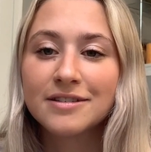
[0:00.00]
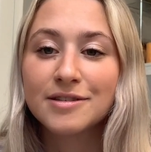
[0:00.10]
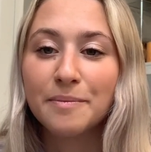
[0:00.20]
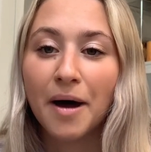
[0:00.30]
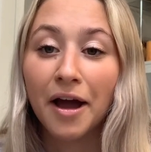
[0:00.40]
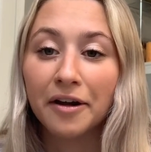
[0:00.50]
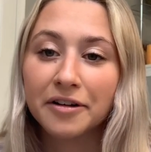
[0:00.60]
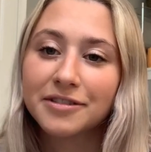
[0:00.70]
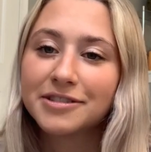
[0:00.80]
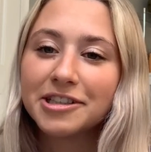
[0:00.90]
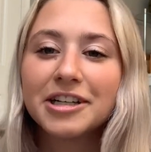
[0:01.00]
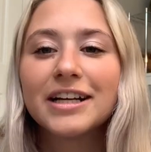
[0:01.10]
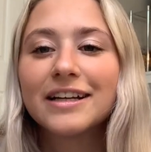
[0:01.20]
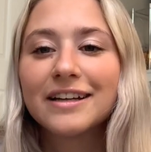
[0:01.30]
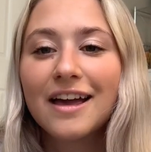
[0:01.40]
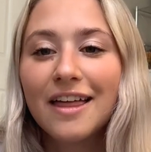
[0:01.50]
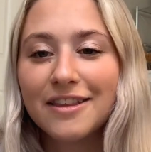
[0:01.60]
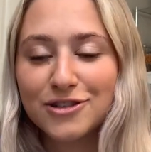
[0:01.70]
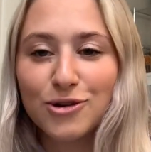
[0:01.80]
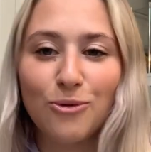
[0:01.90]
smile during
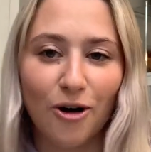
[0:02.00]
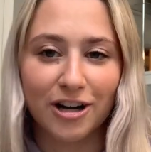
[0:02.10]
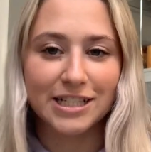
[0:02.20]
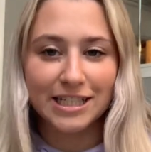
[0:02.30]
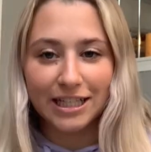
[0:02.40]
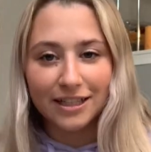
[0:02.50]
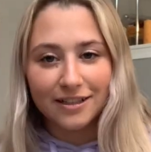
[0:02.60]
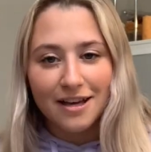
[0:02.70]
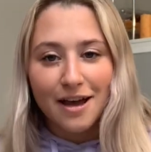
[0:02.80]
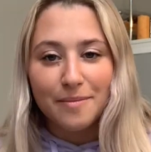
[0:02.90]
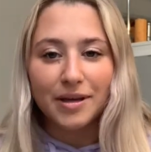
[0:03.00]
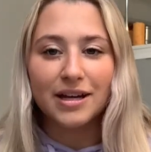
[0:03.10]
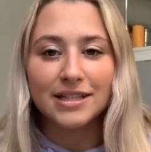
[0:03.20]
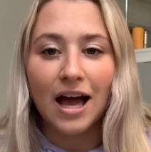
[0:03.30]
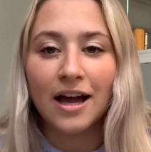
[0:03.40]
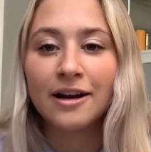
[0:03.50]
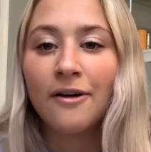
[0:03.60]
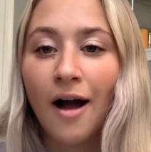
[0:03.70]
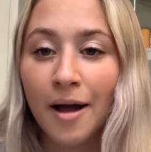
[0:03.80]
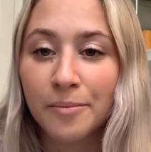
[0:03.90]
this quarantine, because I know
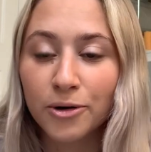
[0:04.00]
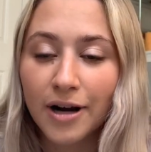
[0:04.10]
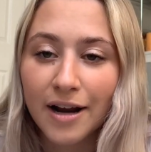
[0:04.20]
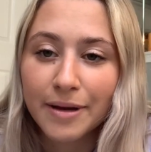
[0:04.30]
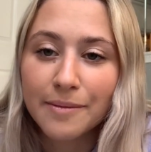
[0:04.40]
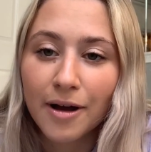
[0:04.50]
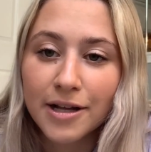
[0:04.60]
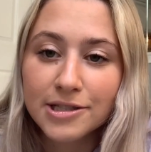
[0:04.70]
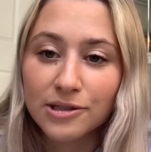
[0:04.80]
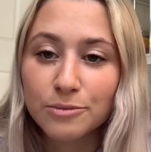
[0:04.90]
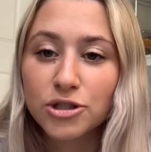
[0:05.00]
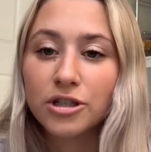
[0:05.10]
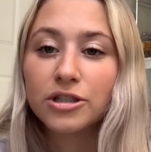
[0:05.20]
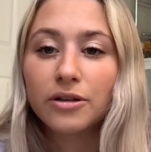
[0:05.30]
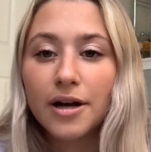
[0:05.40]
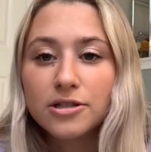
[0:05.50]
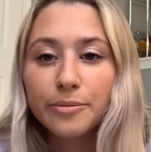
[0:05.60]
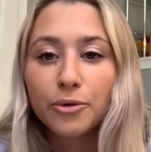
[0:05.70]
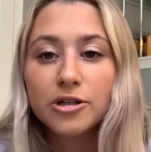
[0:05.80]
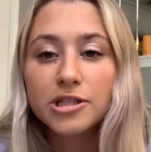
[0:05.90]
I'm bored out of my mind, so I'm sure you guys are
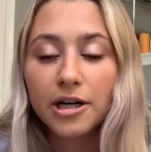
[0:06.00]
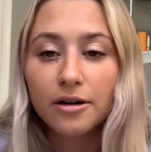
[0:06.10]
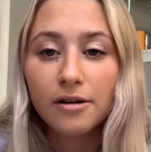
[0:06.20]
bored too.